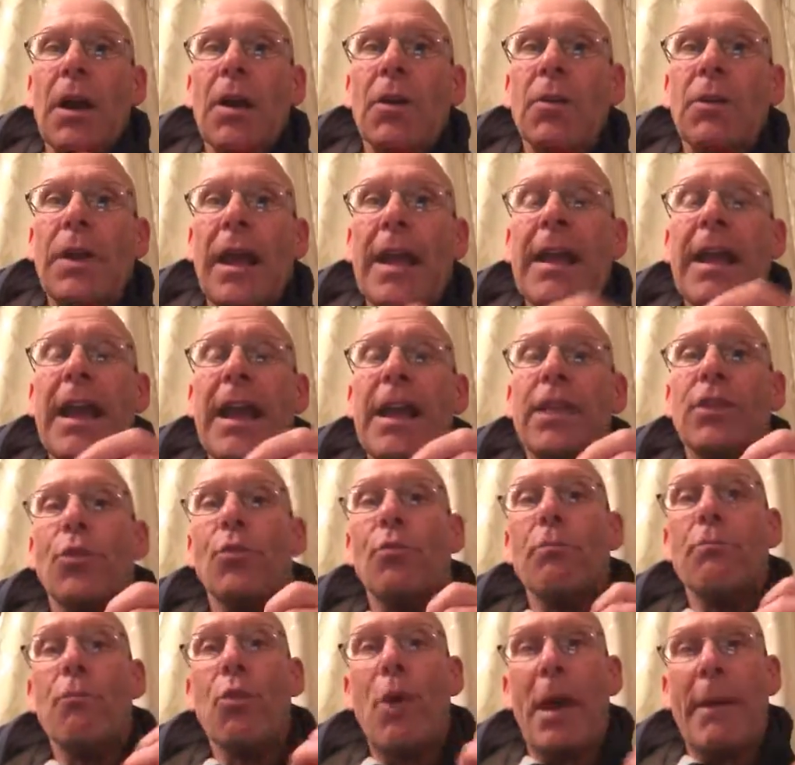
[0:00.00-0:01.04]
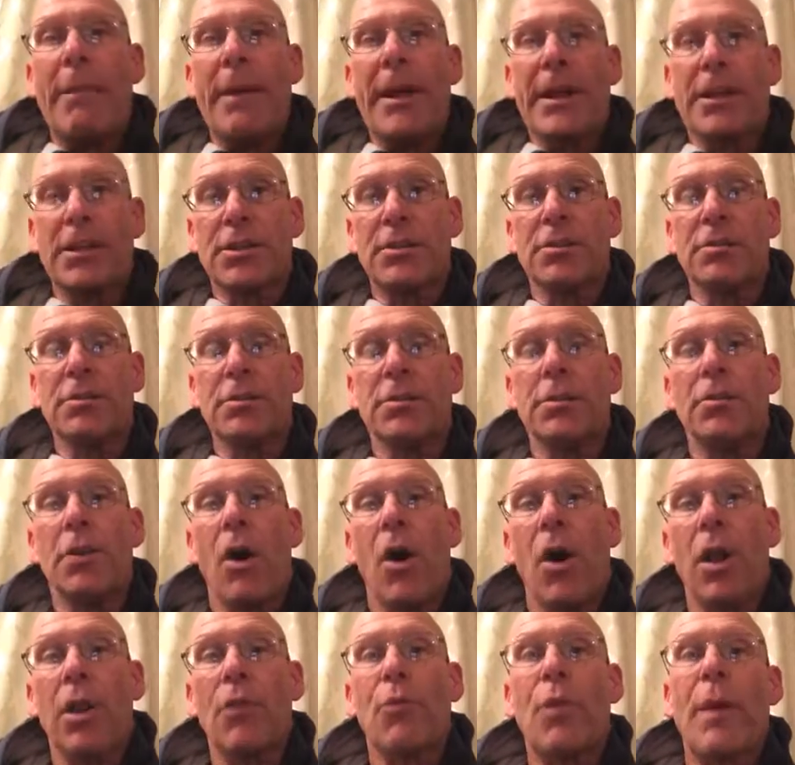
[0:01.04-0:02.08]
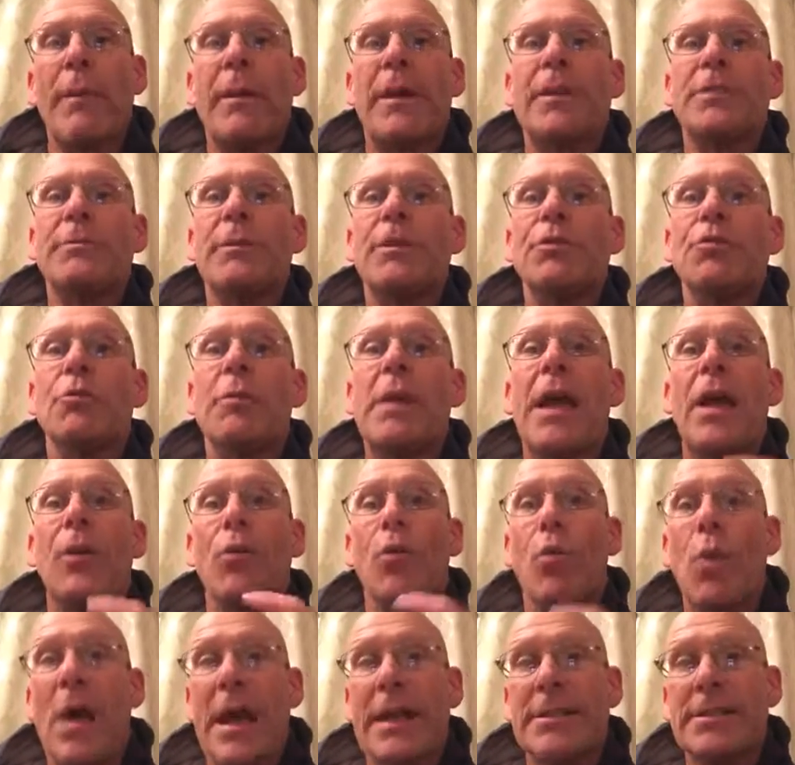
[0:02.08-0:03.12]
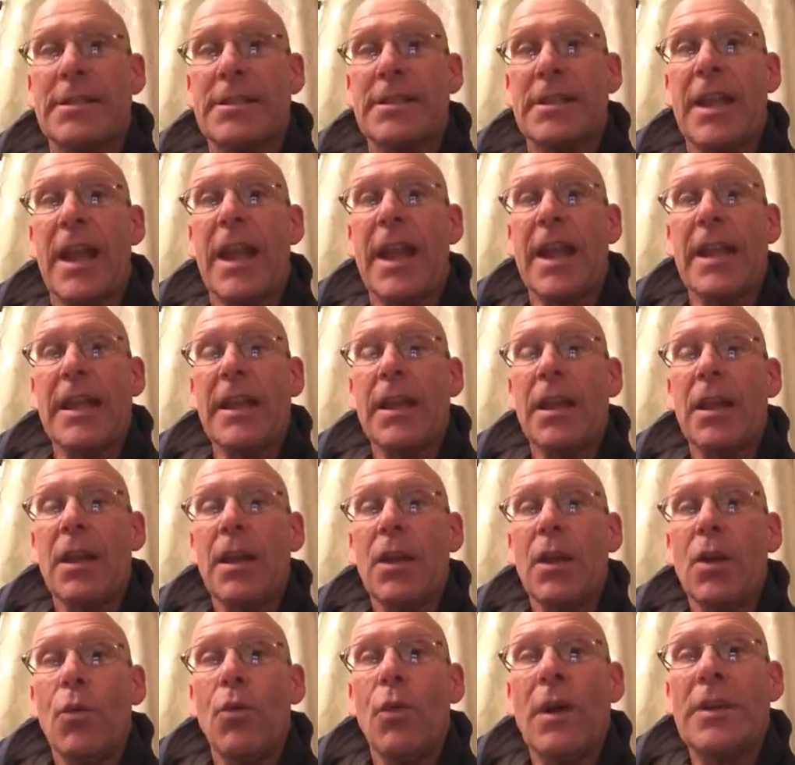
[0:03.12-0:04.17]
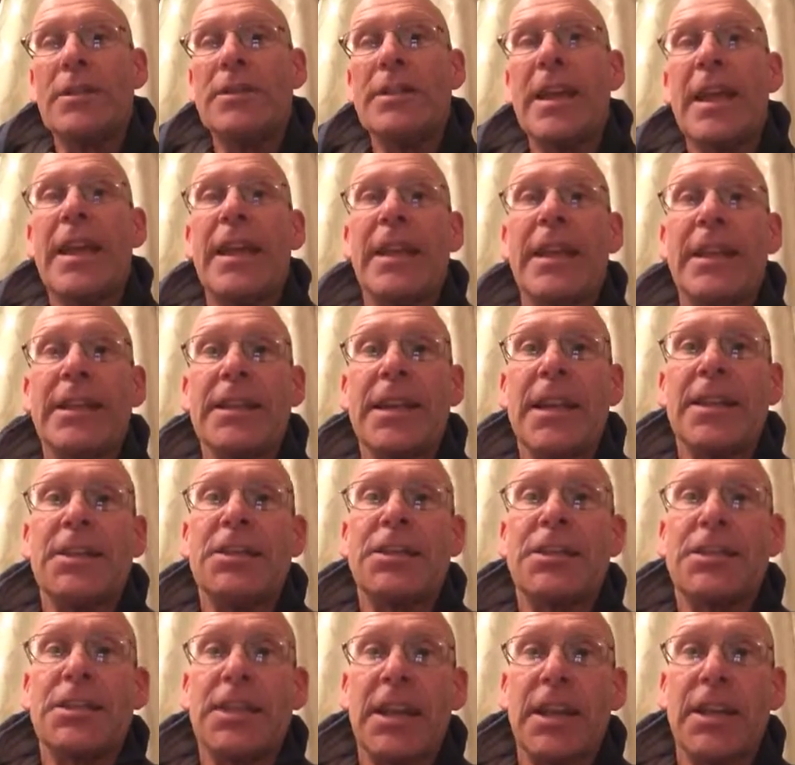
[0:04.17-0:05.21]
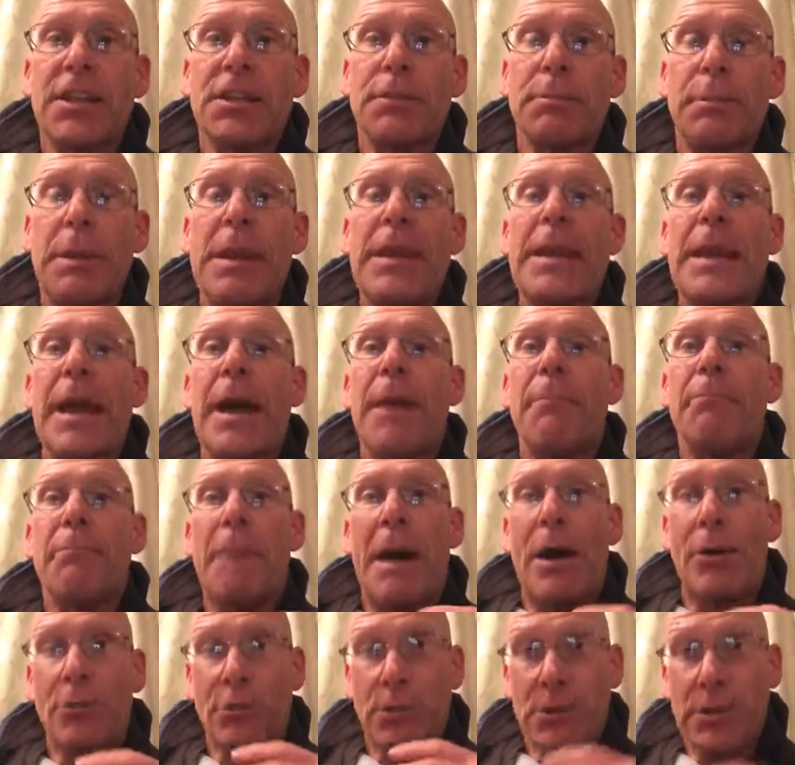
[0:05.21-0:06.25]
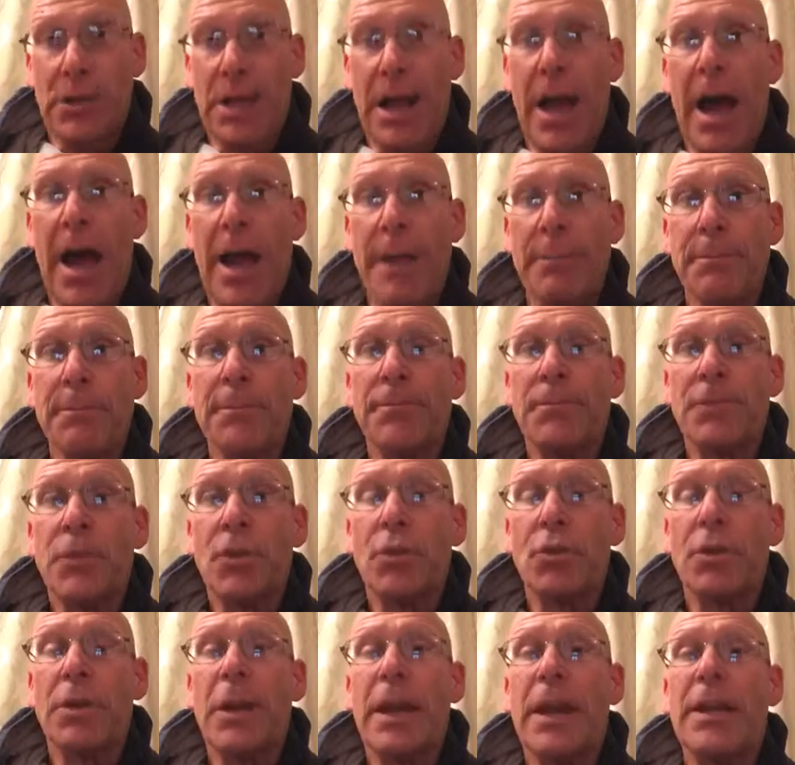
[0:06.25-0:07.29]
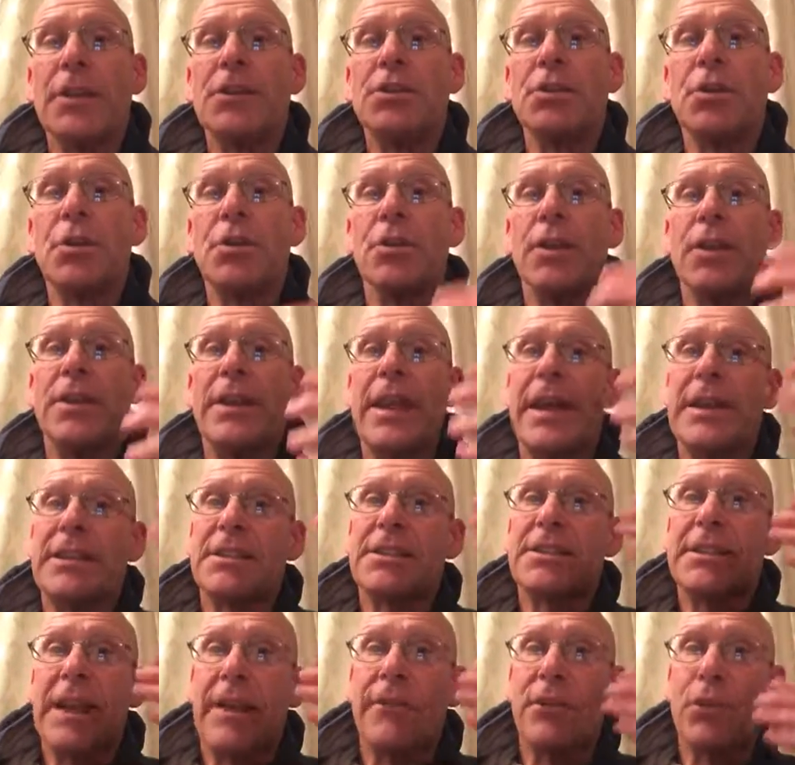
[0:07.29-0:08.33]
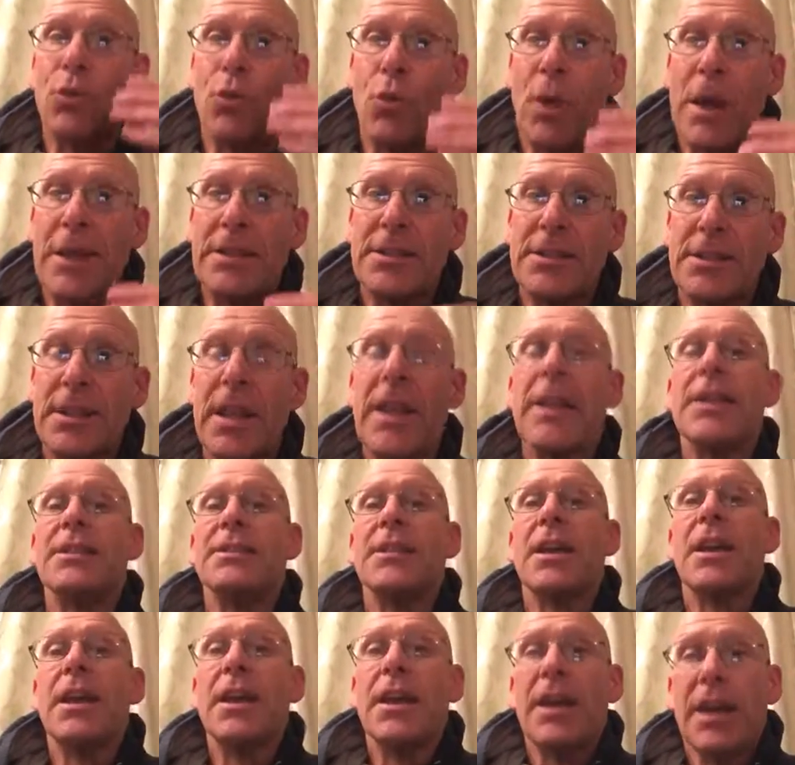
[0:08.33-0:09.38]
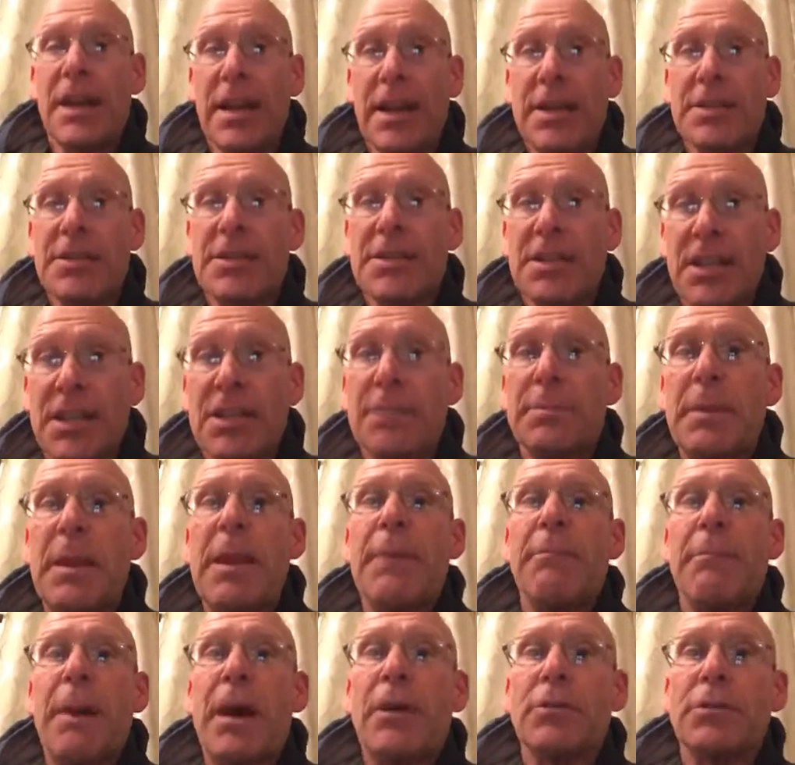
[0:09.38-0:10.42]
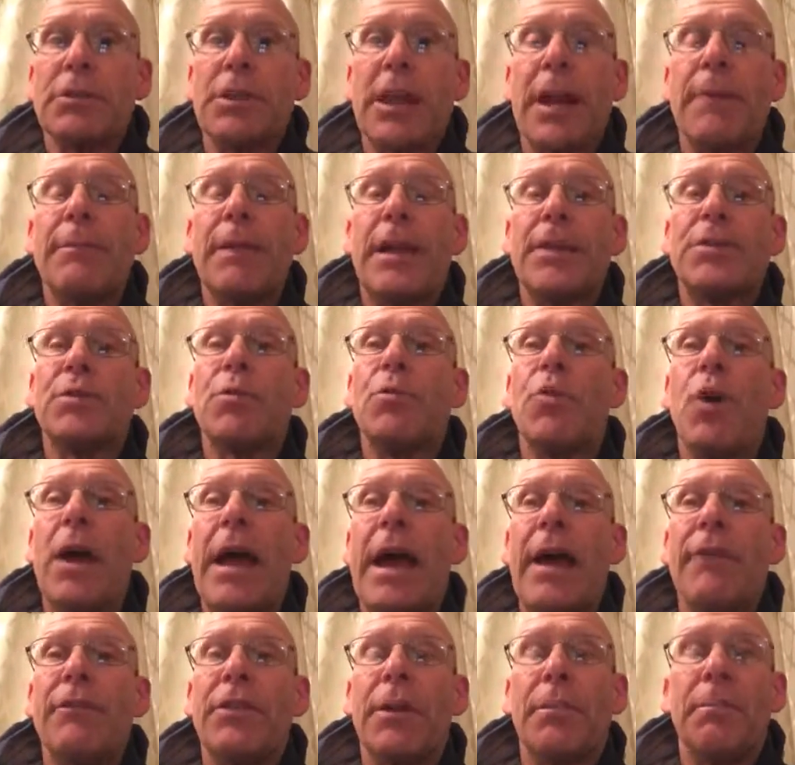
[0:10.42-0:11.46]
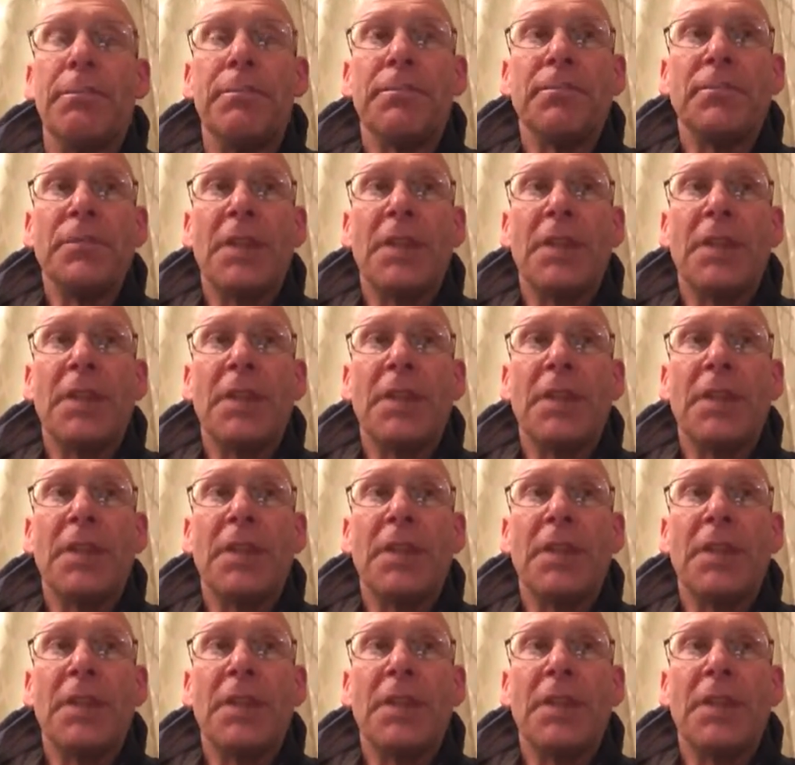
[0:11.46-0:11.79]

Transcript: okay, and the WebEx, all our WebEx meetings will be on Wednesday at 6 p.m. Mountain Time. Okay, so the next 7 Wednesdays at 6 p.m. Mountain Time, that's when we'll have them.